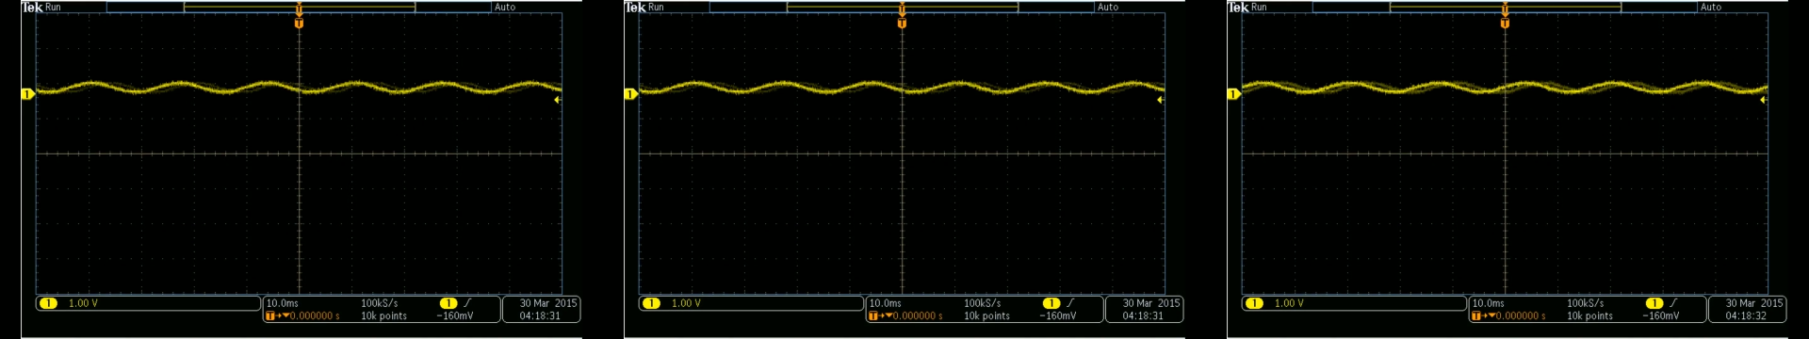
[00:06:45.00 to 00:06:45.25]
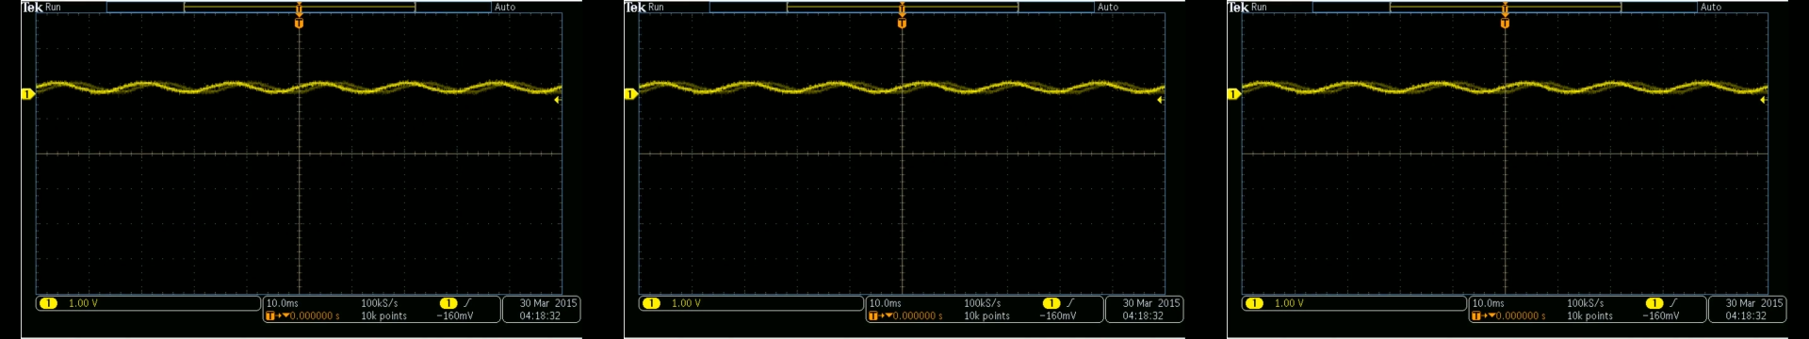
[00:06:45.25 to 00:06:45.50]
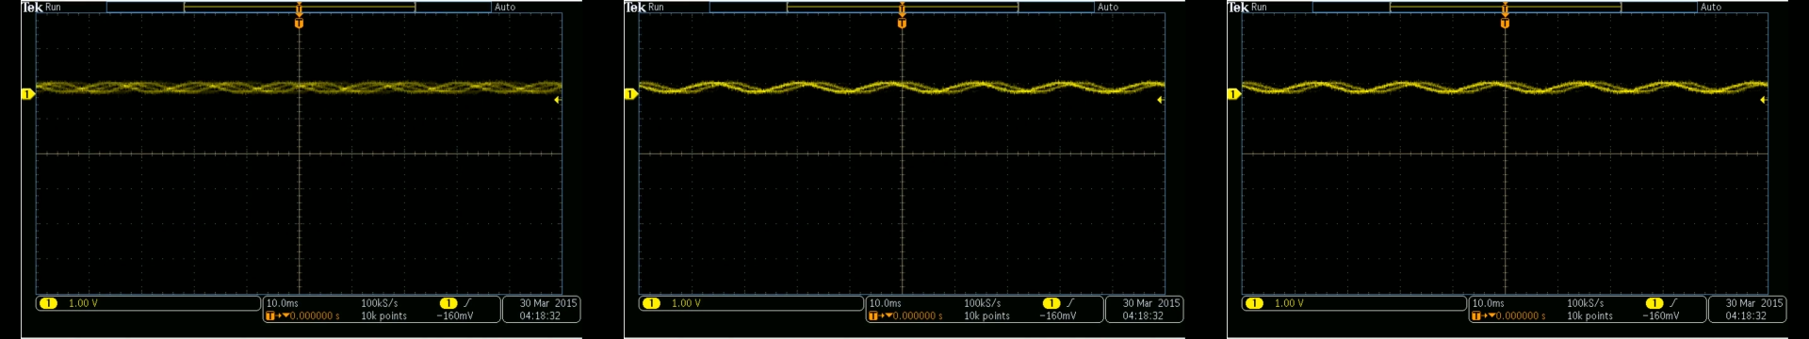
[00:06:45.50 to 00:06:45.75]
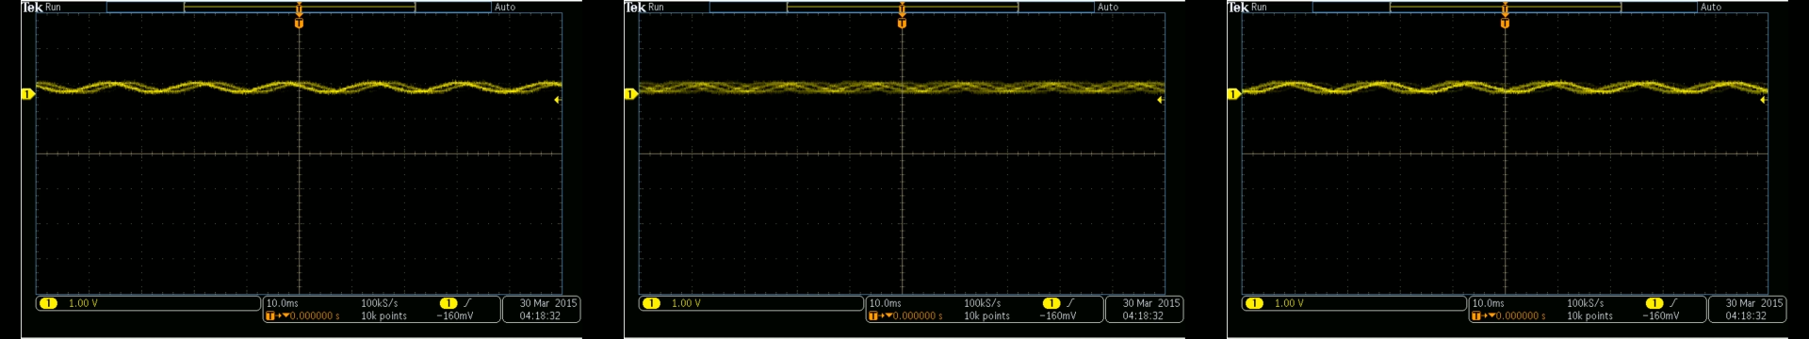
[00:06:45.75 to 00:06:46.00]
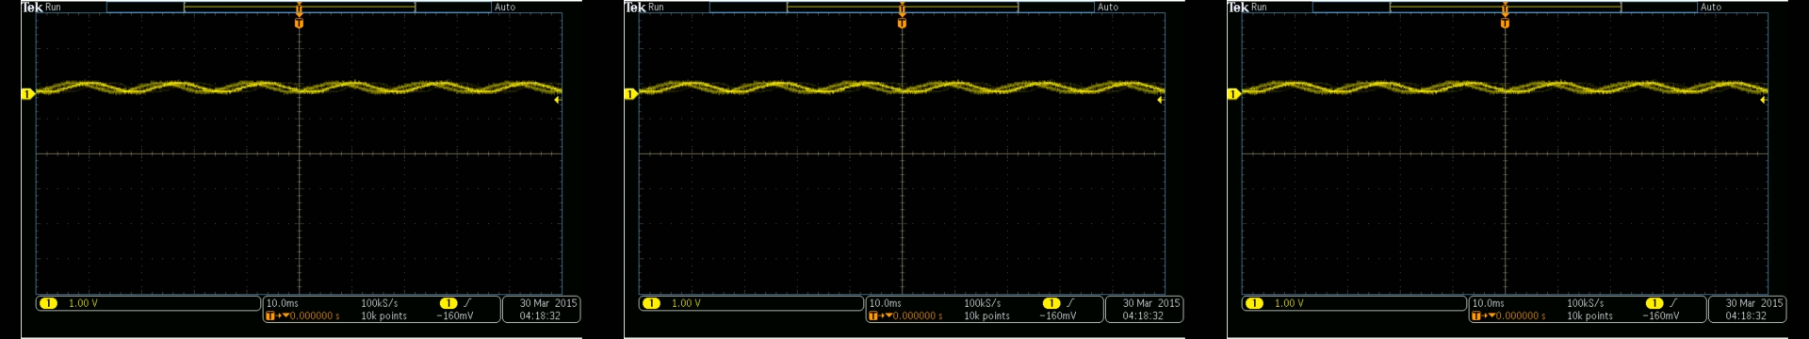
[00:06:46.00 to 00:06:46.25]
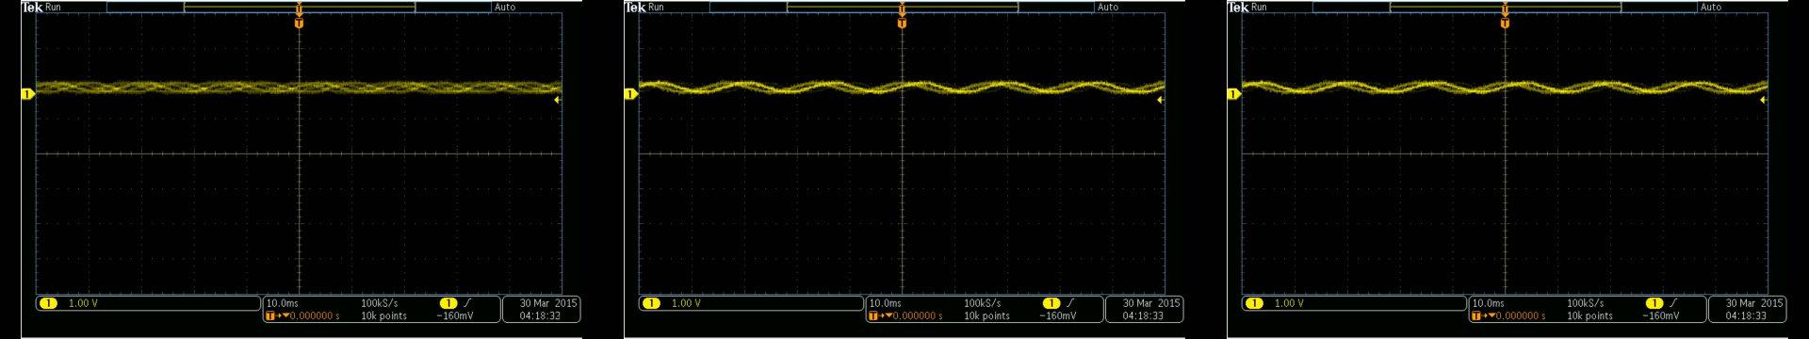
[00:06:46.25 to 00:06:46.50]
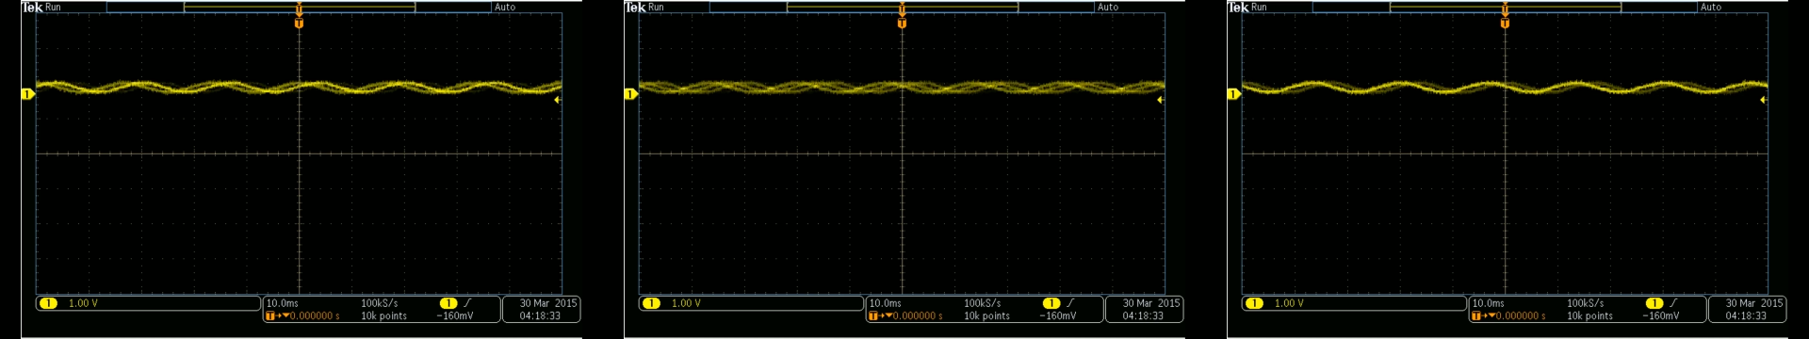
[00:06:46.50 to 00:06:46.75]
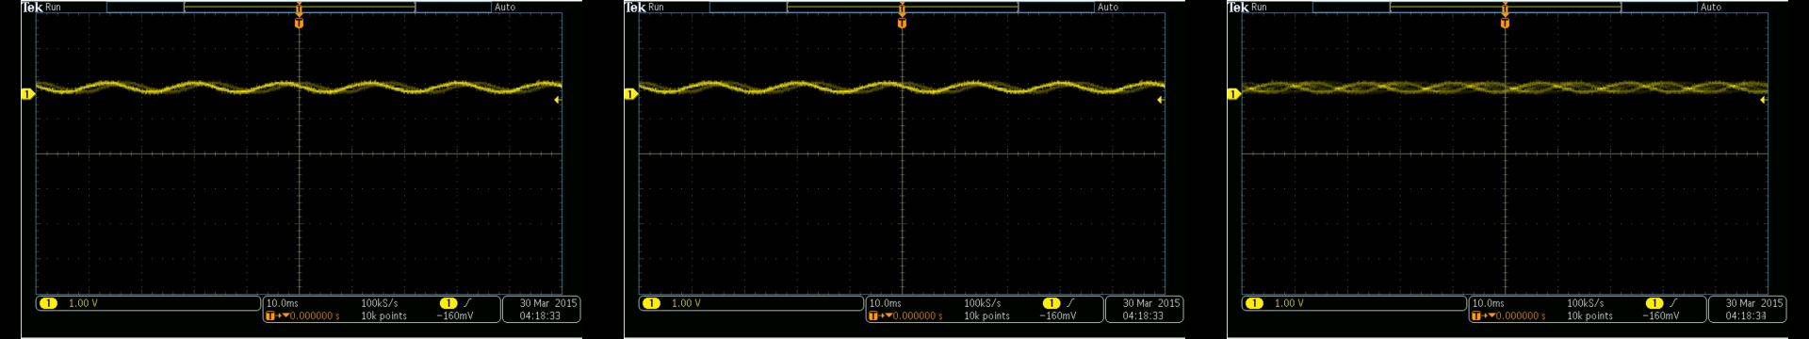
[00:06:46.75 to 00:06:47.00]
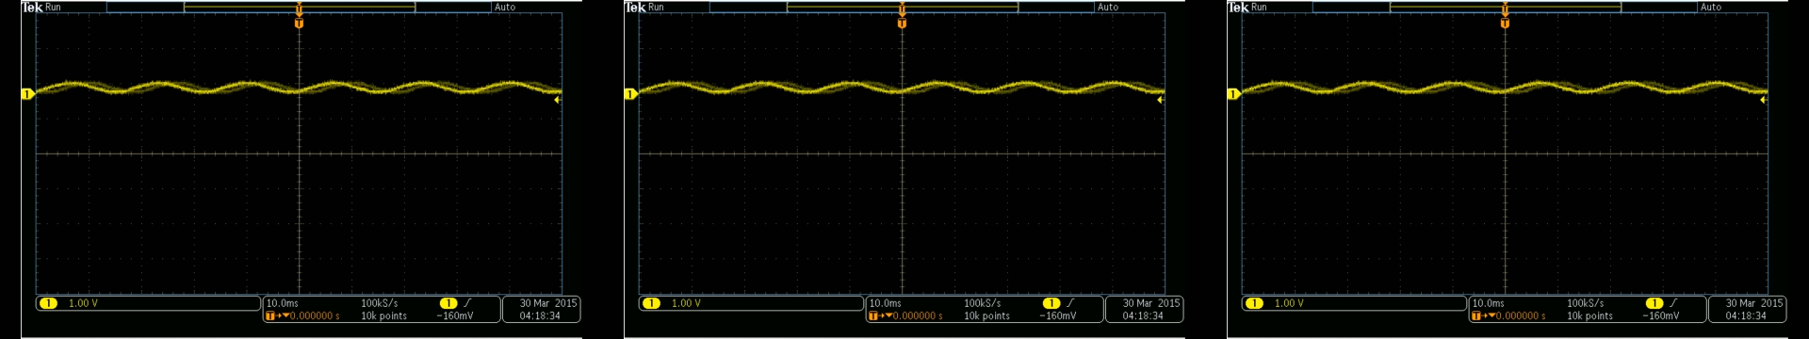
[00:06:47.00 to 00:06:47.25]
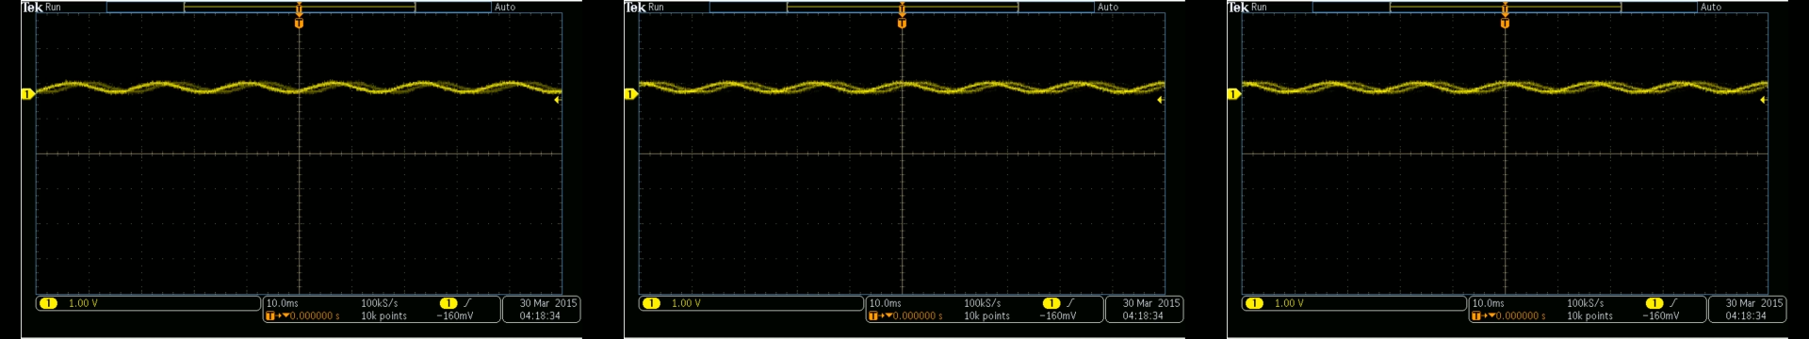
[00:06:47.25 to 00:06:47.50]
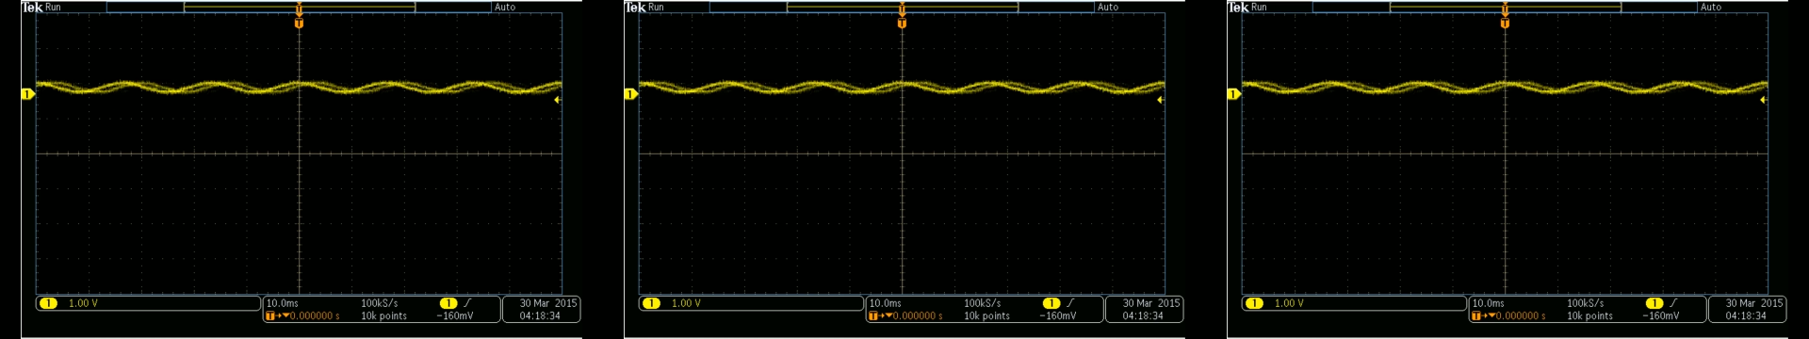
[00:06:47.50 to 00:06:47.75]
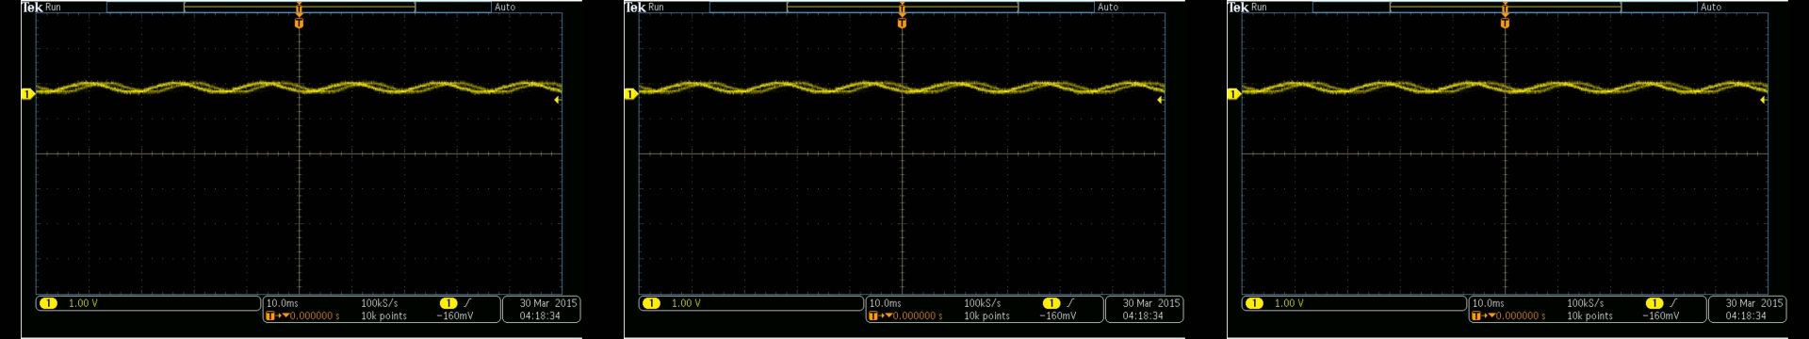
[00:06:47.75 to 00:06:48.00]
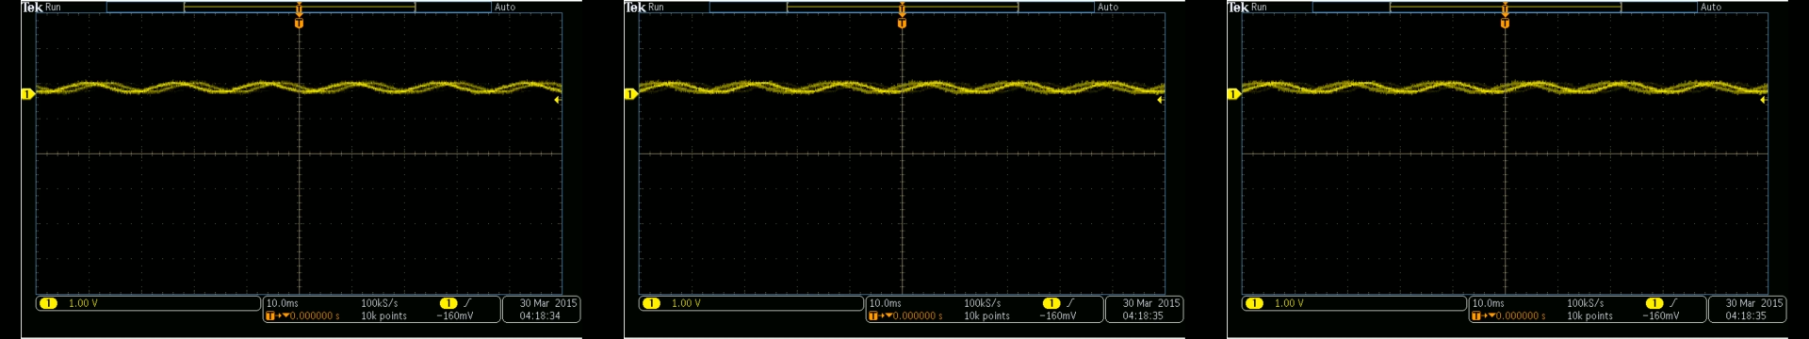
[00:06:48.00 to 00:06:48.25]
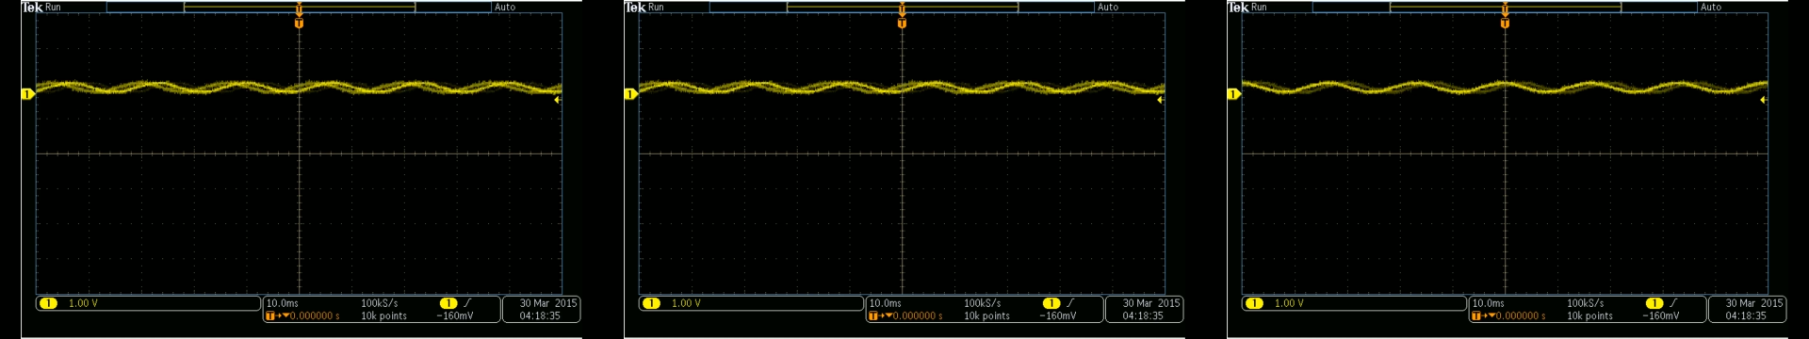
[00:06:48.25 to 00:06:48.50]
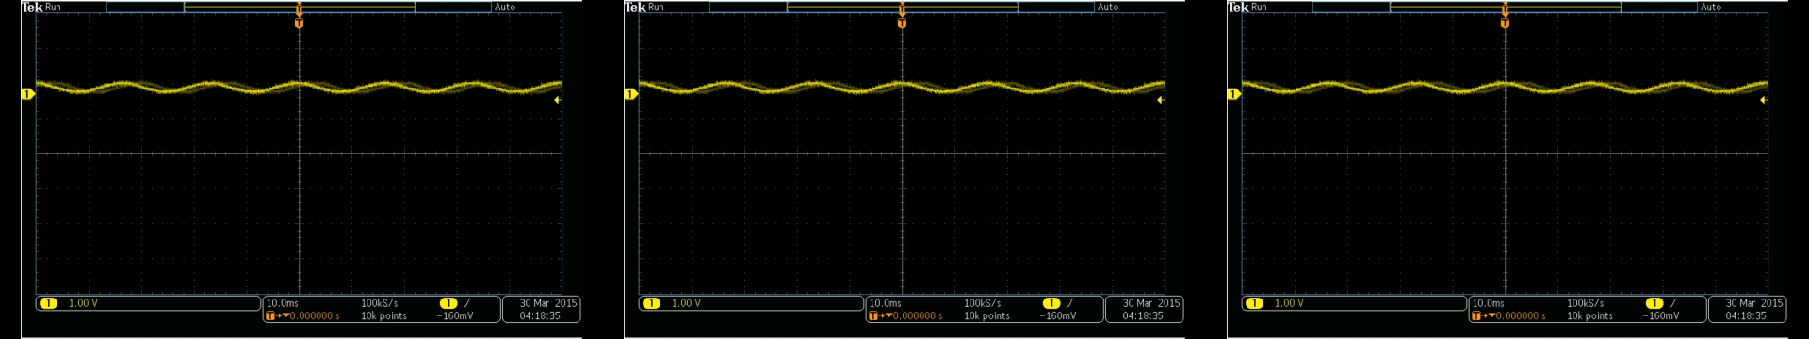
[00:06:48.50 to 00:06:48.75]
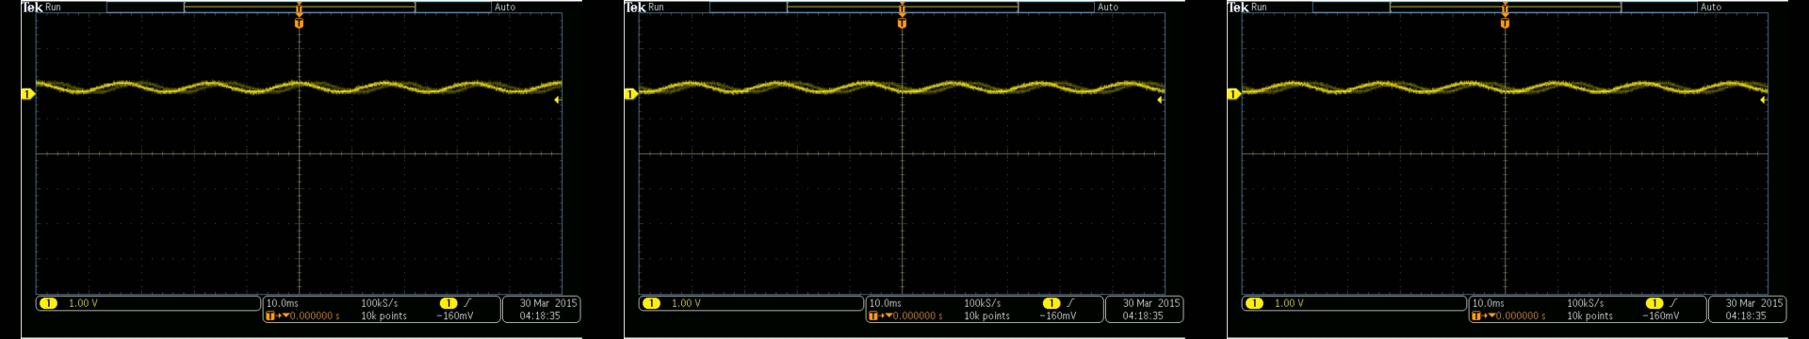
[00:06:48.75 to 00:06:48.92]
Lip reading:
(no speaker visible)